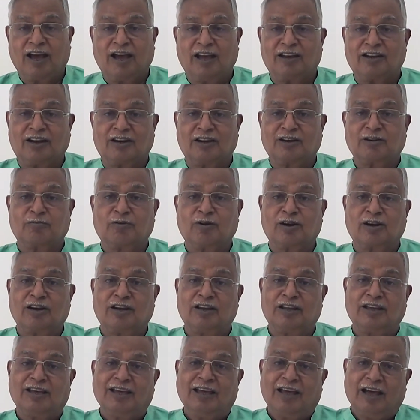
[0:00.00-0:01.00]
and
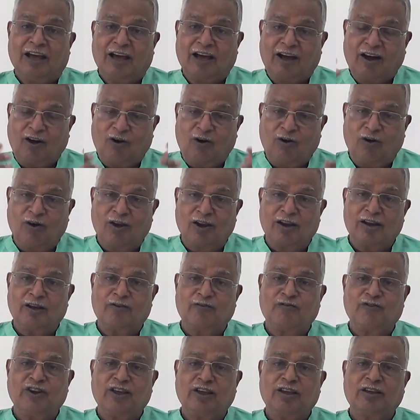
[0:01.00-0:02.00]
ultimately
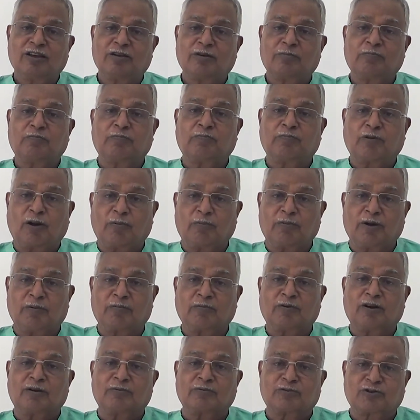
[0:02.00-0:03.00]
every
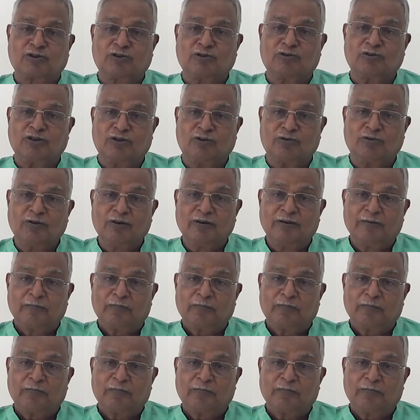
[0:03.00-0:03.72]
problem comes to you.